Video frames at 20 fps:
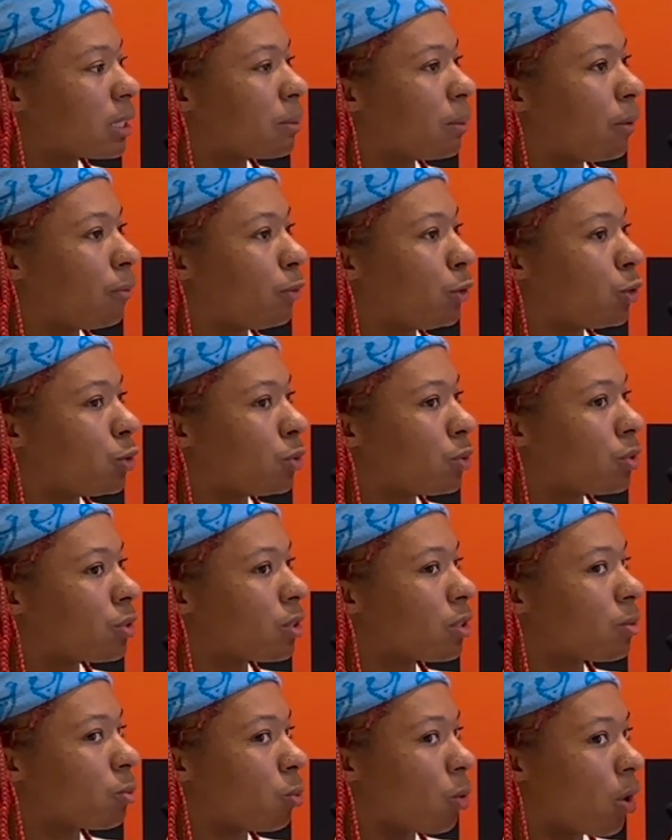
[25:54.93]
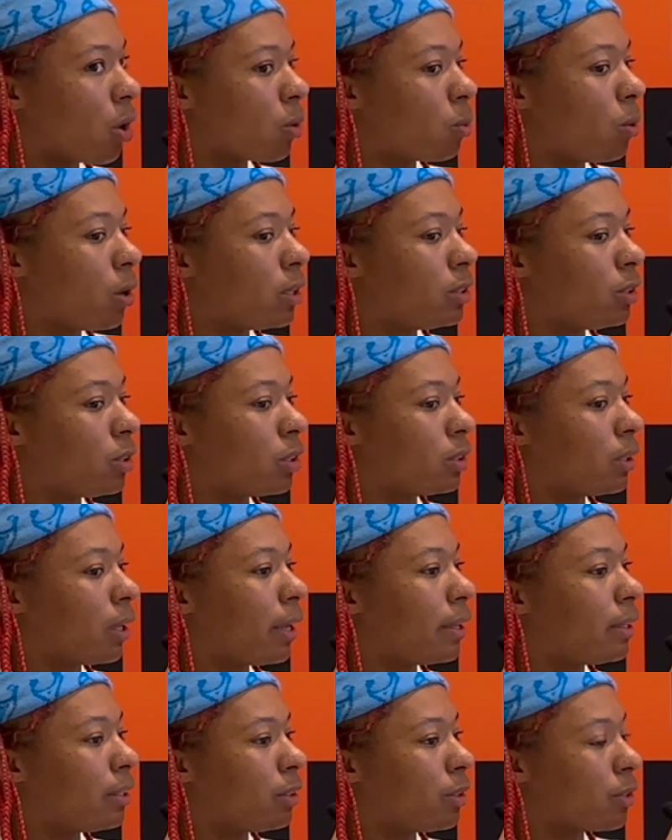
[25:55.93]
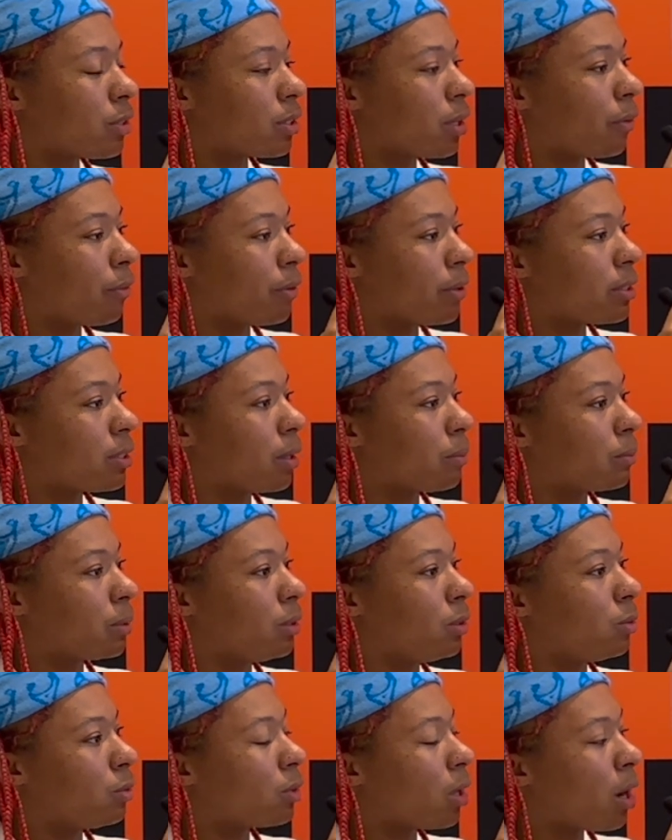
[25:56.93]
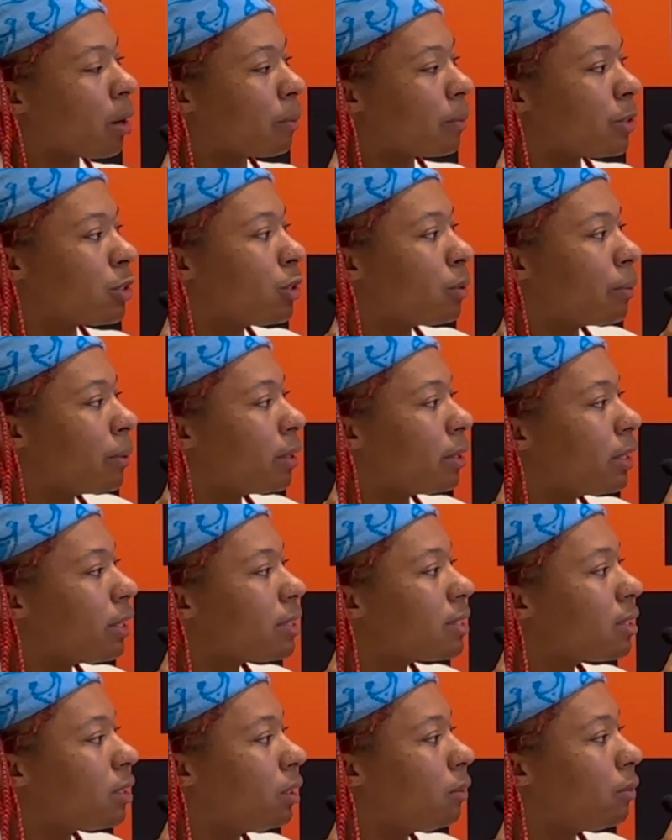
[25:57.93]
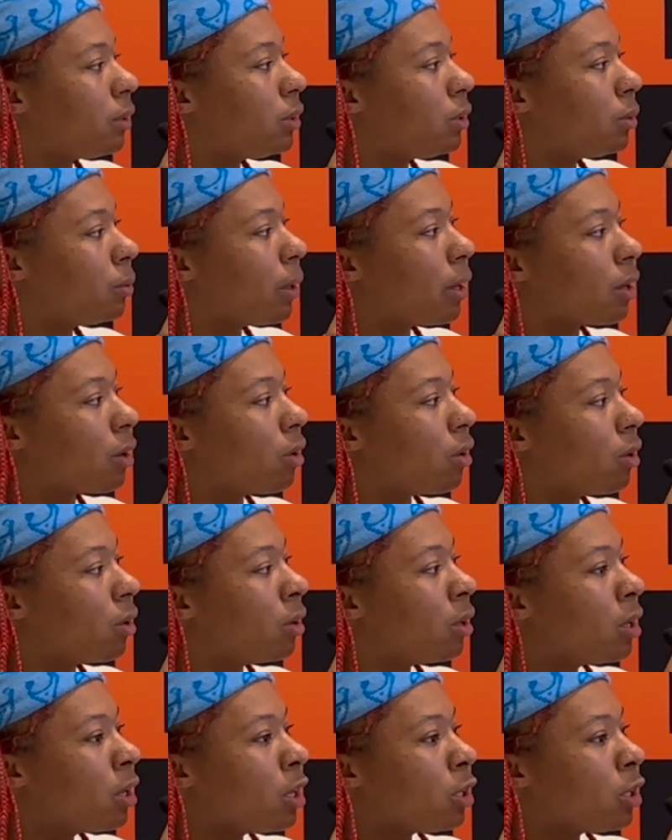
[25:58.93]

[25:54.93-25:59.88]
But if you choose this wrong one, you're aligning yourself with something you thought was you, but it isn't even you at all.